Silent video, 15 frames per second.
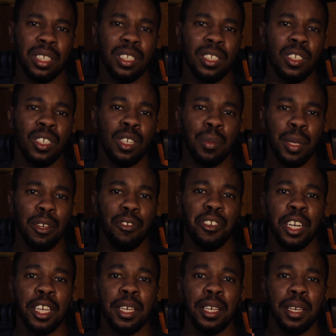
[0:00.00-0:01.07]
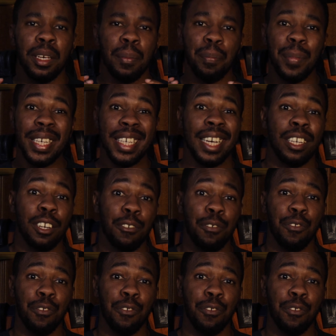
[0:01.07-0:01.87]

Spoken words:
This is going to be really beginner